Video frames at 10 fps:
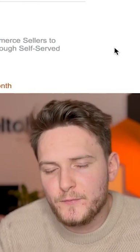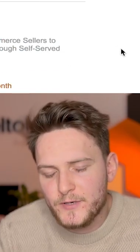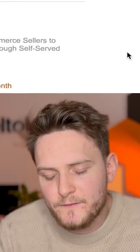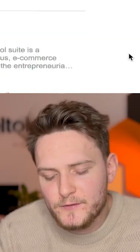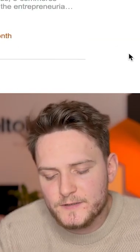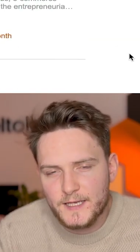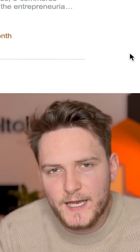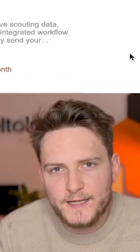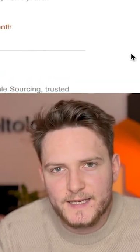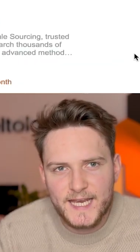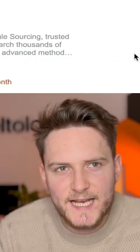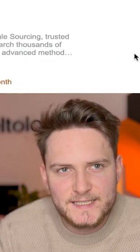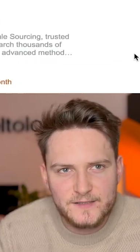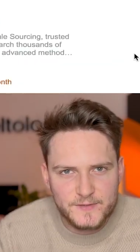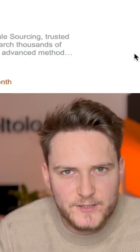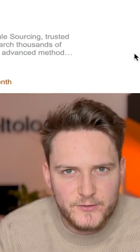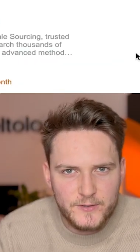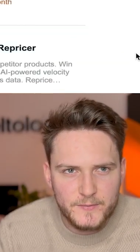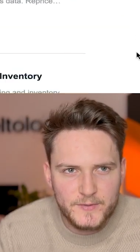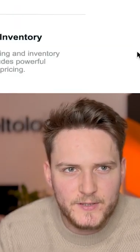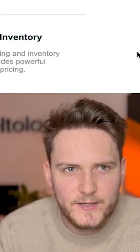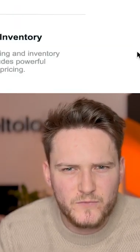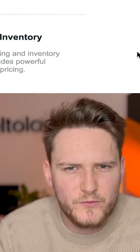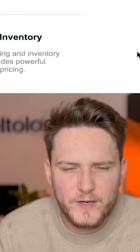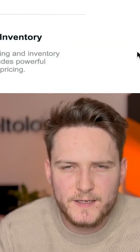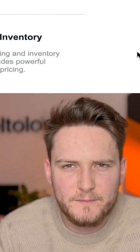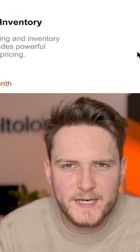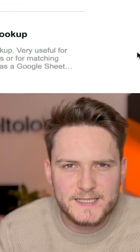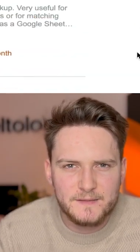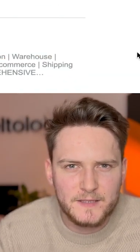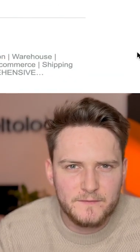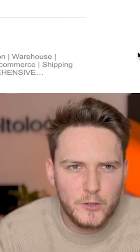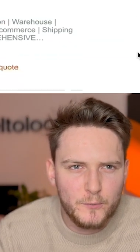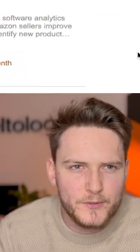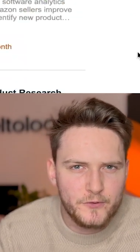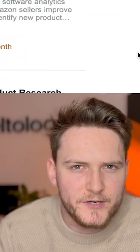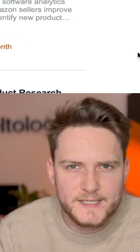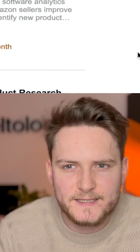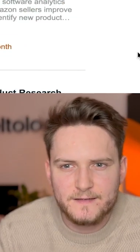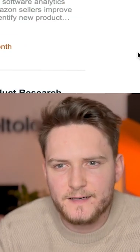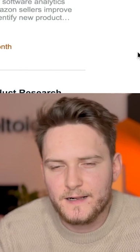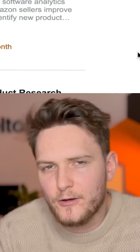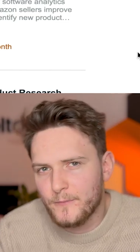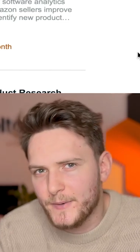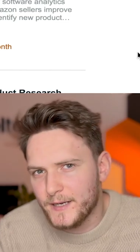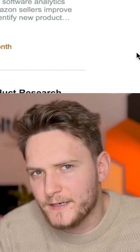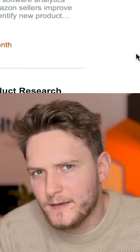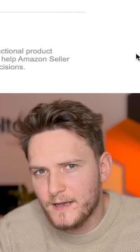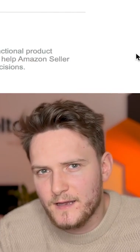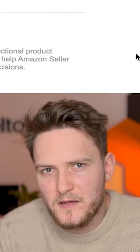you previously had a custom script created by some developer or external company